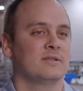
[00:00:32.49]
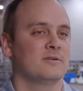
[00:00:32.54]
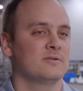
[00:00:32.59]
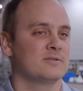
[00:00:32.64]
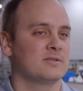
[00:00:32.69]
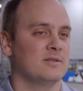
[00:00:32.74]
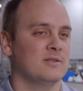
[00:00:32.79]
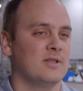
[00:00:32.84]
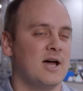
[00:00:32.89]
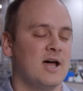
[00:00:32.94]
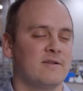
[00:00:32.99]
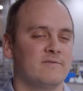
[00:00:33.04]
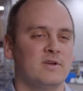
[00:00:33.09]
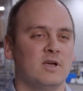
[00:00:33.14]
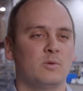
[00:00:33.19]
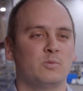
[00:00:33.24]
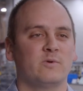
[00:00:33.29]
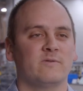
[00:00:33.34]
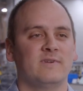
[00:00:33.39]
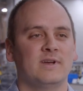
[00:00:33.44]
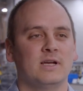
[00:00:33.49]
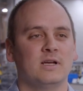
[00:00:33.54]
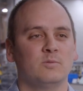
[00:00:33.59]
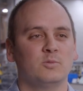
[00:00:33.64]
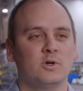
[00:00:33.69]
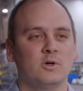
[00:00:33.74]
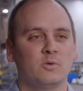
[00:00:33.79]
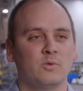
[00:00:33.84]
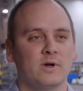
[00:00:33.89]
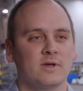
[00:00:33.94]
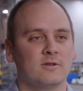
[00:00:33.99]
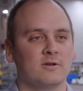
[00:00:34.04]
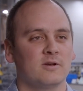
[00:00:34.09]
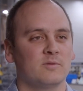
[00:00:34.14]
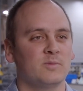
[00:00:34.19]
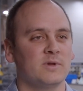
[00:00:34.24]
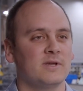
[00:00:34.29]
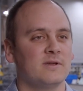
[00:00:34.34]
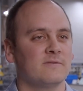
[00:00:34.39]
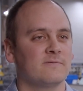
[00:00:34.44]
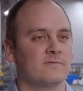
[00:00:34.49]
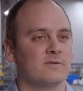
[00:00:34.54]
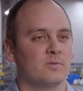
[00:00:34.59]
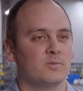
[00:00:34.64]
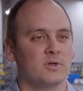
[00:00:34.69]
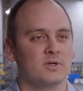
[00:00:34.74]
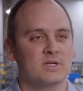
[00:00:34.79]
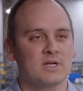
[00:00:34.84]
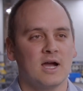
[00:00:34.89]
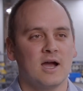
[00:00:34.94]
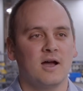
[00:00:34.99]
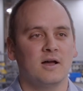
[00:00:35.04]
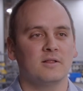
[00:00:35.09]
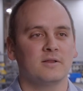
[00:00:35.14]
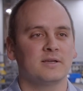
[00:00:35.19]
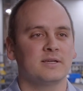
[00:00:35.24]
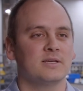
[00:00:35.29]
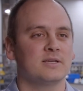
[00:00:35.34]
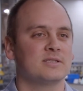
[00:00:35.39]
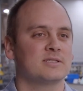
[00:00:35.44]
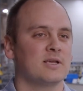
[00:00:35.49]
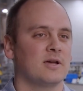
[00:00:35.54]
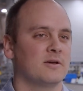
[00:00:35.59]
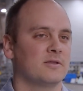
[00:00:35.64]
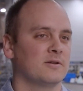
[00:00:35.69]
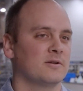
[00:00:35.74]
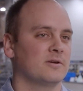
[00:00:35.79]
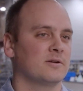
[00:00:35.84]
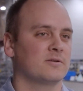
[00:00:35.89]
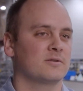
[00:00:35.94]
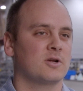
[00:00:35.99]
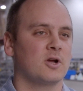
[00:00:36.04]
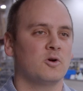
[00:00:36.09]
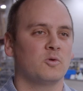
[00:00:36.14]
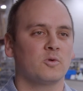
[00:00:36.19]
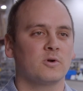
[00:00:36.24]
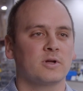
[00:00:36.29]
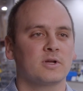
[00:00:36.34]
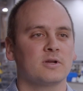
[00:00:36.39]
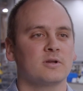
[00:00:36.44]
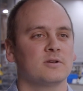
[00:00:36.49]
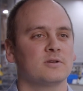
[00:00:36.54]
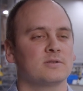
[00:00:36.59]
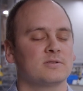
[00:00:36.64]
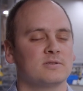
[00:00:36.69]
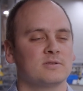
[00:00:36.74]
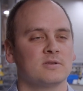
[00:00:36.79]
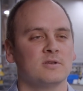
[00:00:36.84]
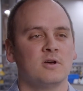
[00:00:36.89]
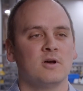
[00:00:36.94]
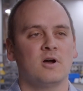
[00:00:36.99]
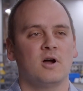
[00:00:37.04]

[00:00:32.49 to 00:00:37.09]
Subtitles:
There's a lot of help available, whether it be from your colleagues, other coworkers,